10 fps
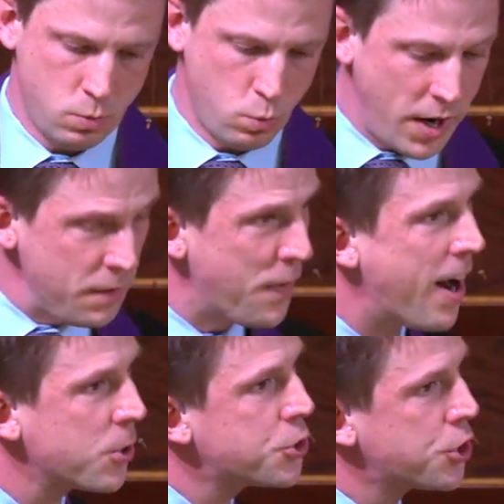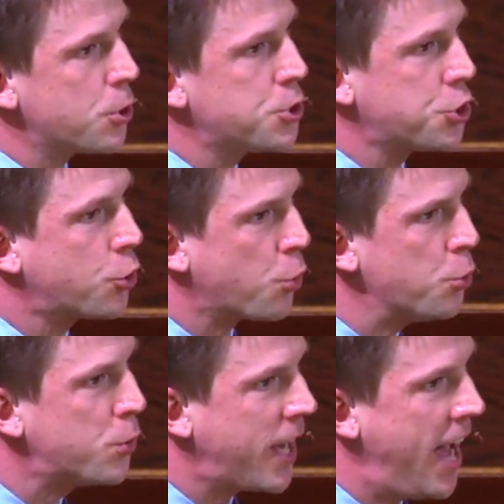What if our church
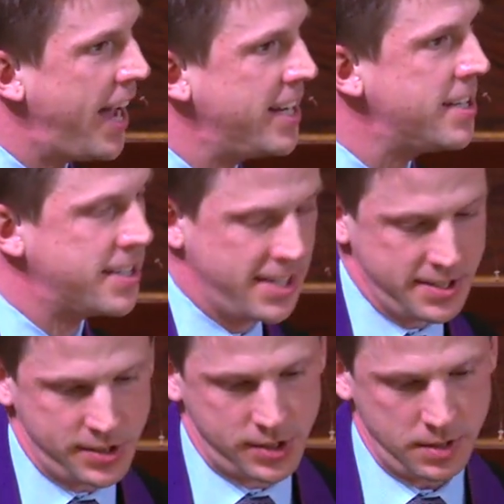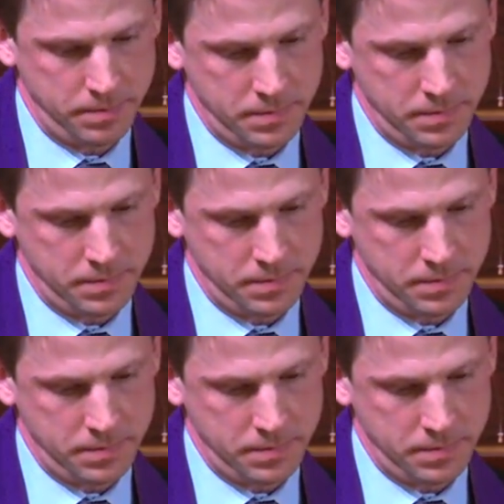grew kindness?